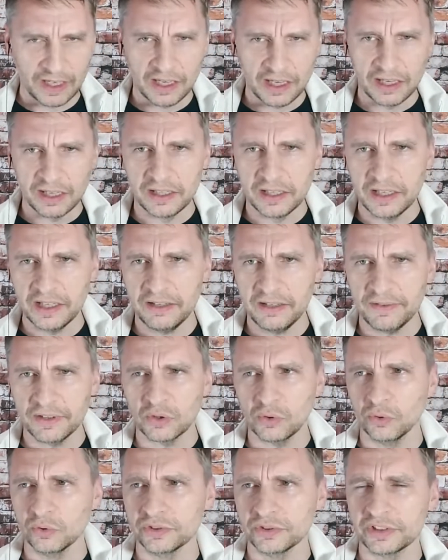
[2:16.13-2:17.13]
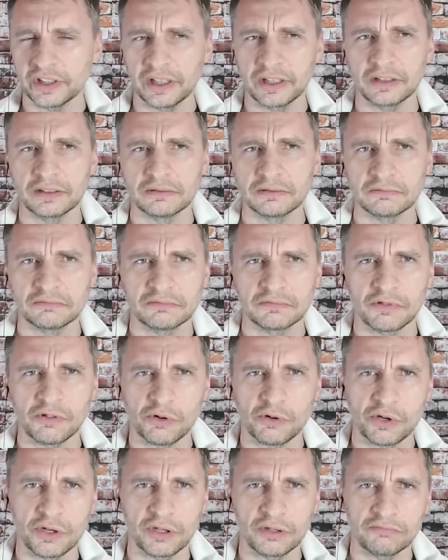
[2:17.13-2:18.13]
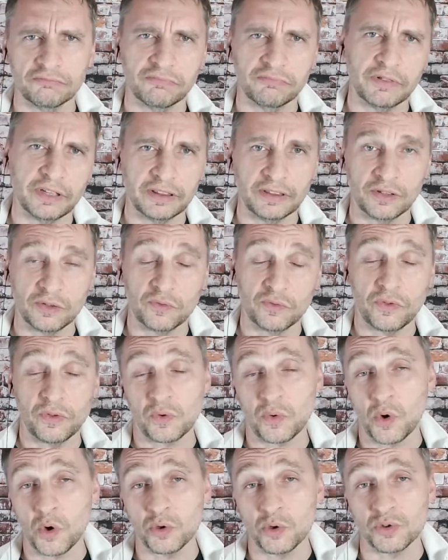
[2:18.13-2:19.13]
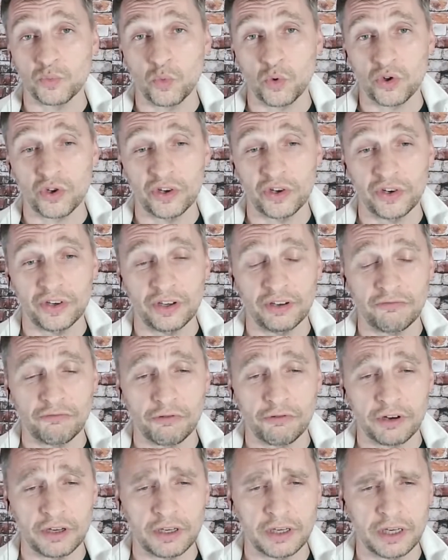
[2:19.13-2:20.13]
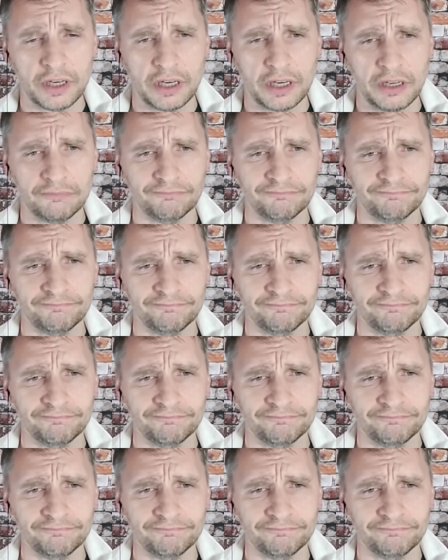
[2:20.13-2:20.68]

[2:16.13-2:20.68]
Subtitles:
leaving Ulsan, or that the crows were